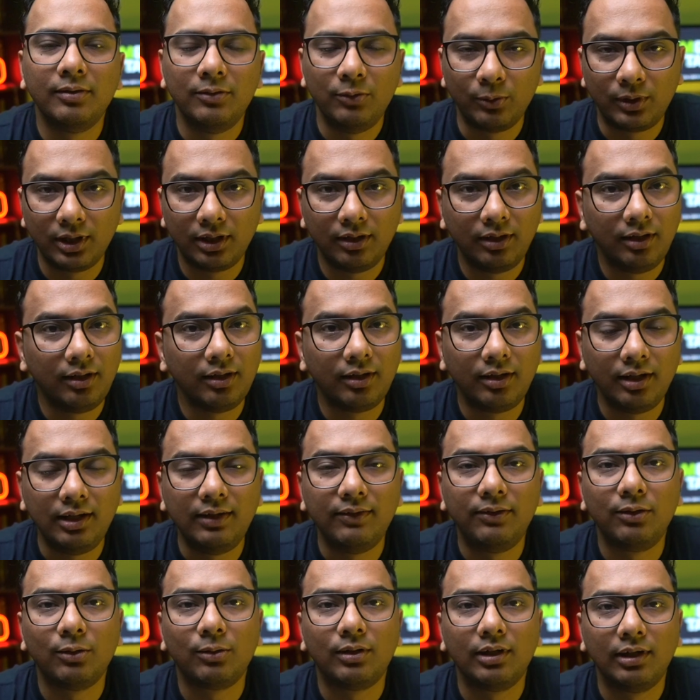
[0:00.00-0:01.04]
You can
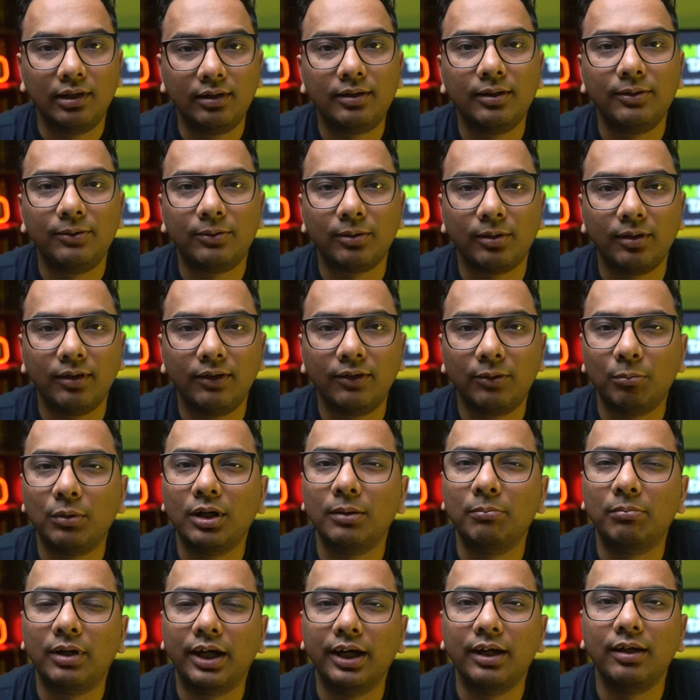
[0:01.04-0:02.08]
increase your health insurance by
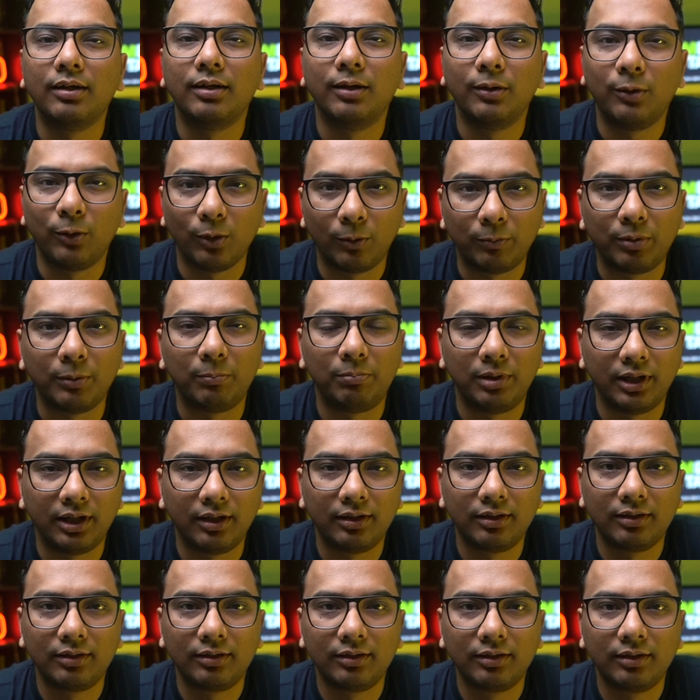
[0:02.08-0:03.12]
buying a top-up
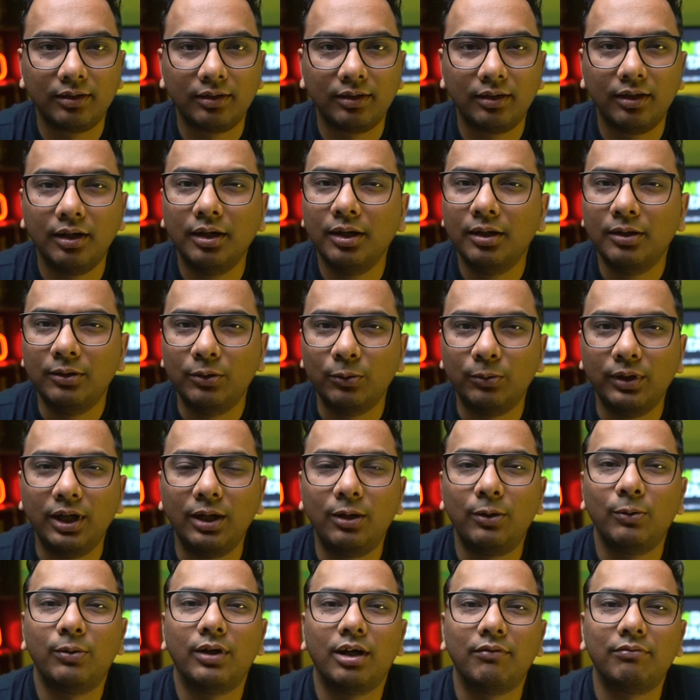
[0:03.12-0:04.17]
plan. You
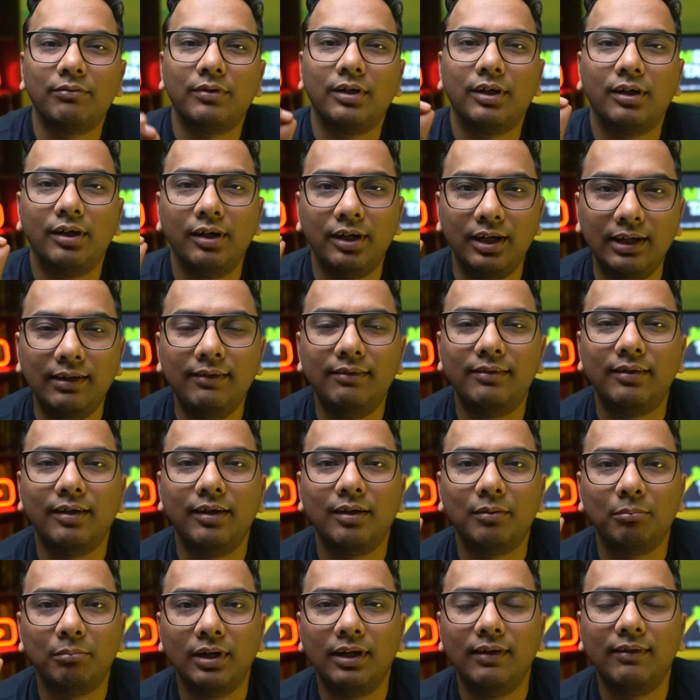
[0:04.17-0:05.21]
need to have a
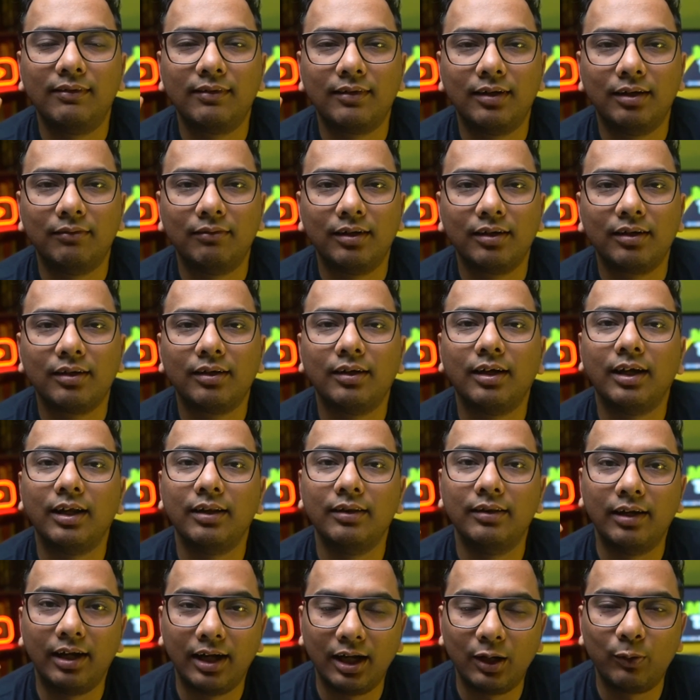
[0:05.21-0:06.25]
decent base cover,
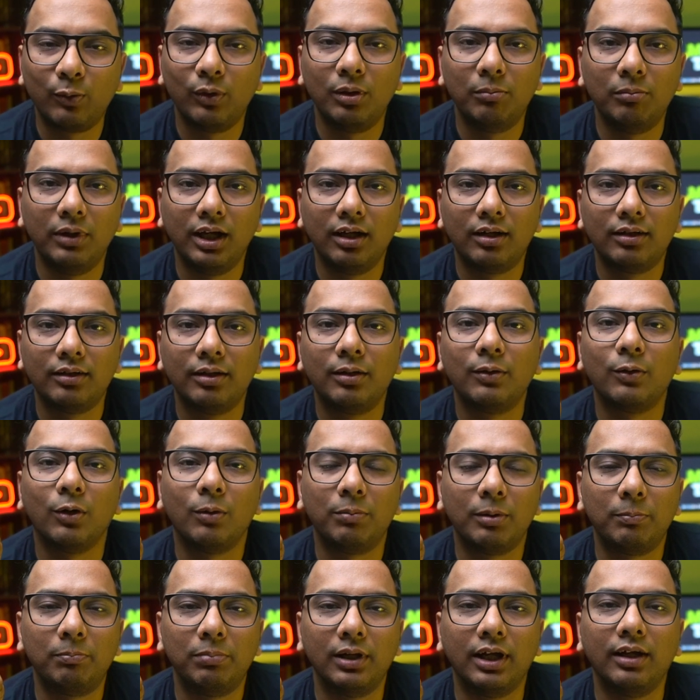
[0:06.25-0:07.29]
and that will make the
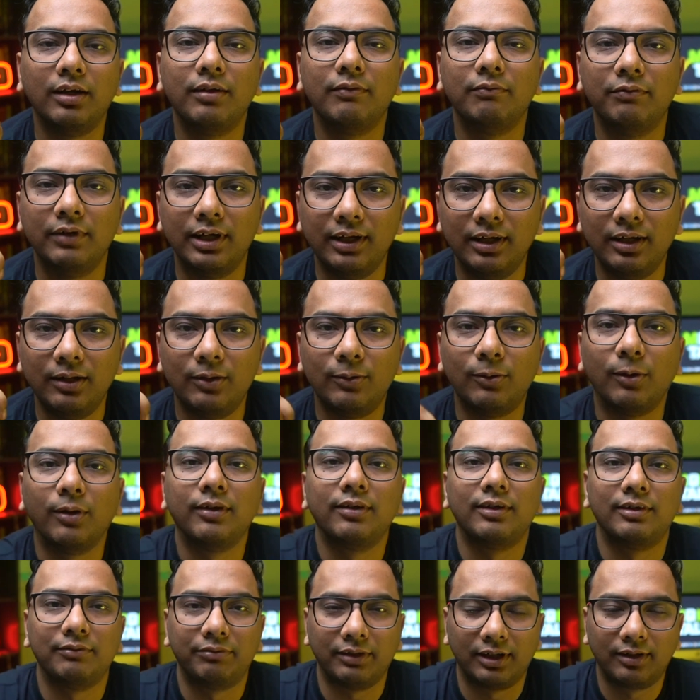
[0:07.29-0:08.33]
top-up plan very
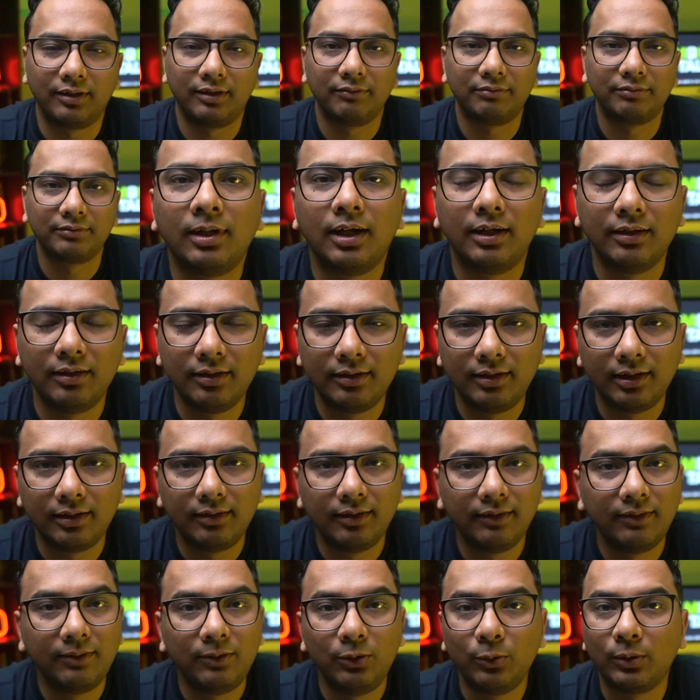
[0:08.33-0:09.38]
cost-effective. Other than
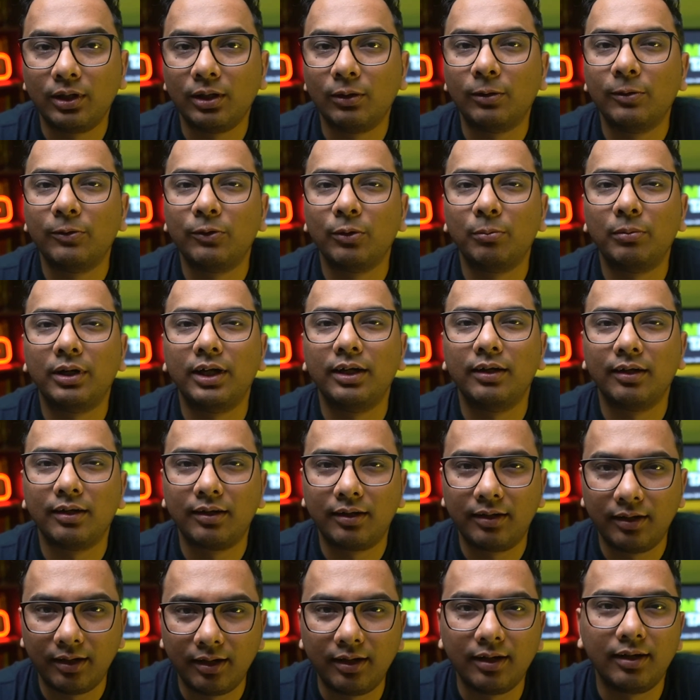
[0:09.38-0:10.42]
this, you can also buy a
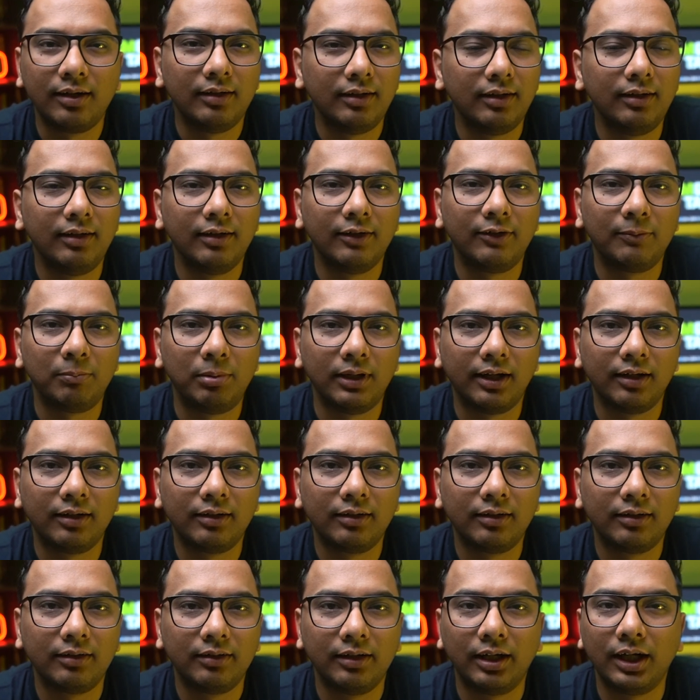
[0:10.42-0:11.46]
critical illness
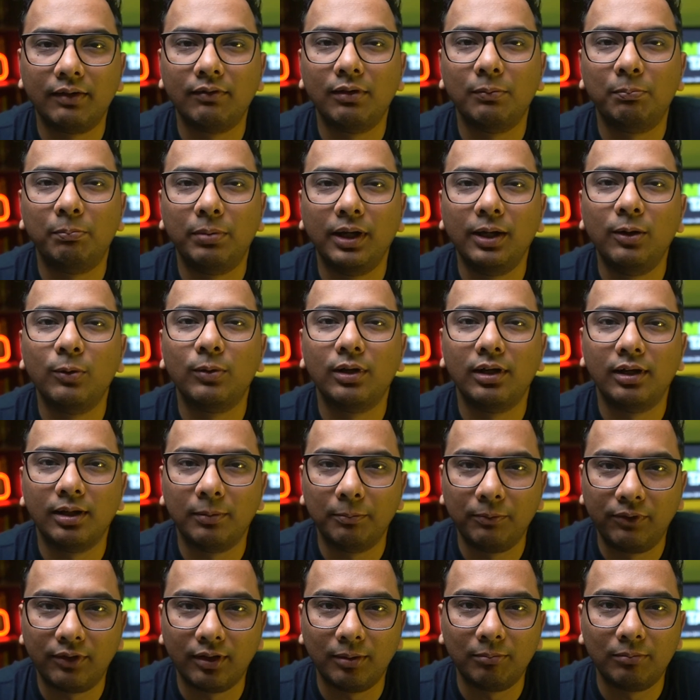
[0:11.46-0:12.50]
plan that will pay you a
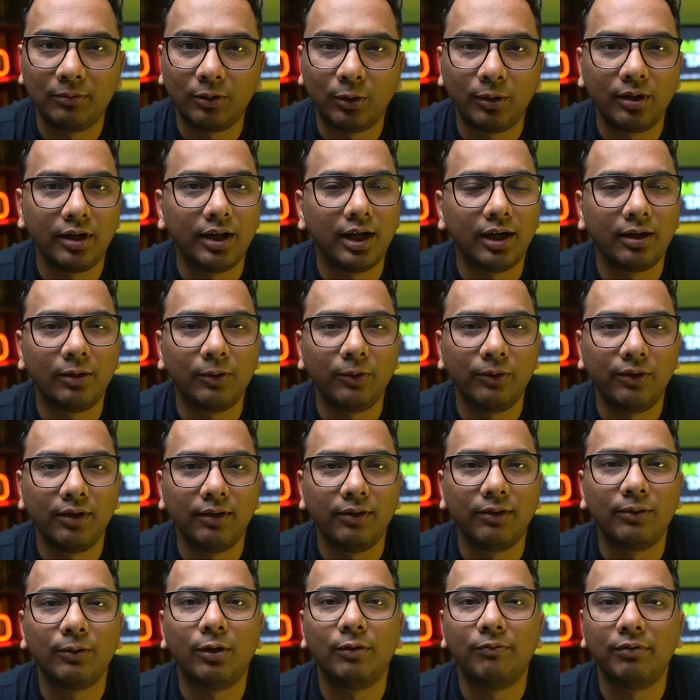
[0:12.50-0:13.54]
lump sum on
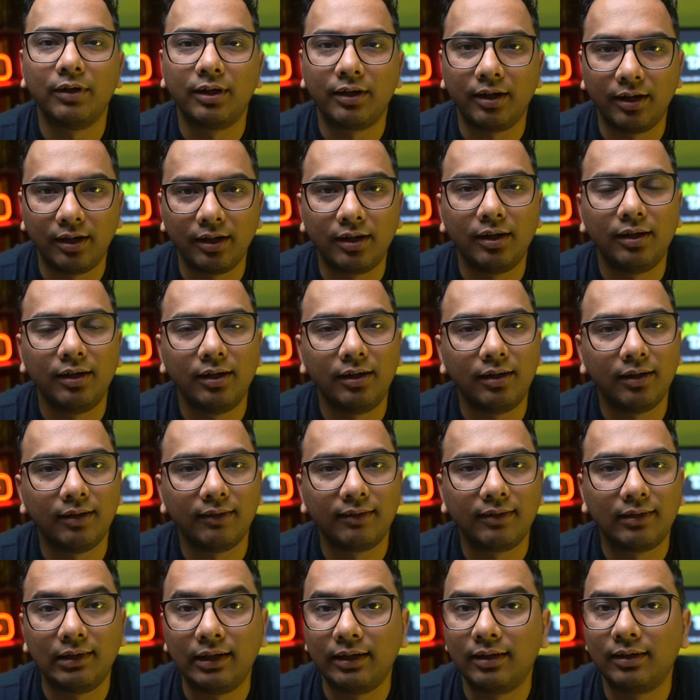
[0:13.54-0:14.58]
diagnosis of a critical
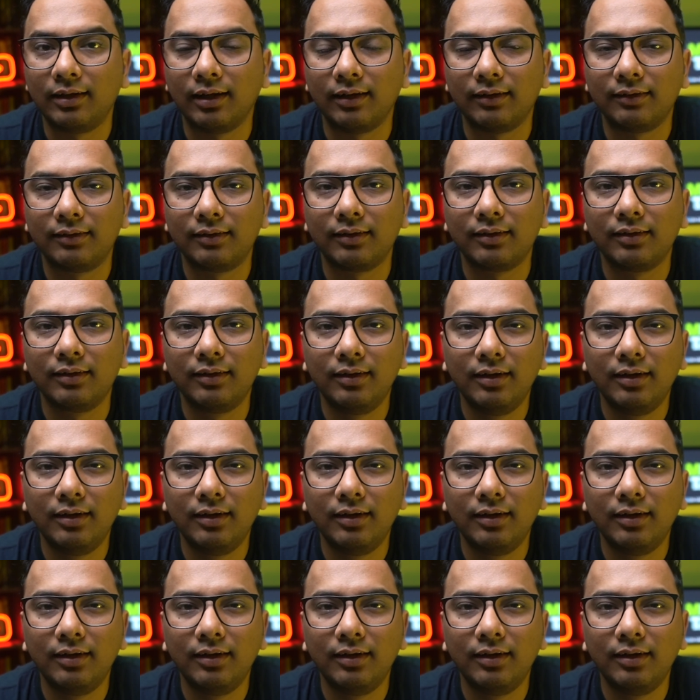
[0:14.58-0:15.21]
illness like cancer.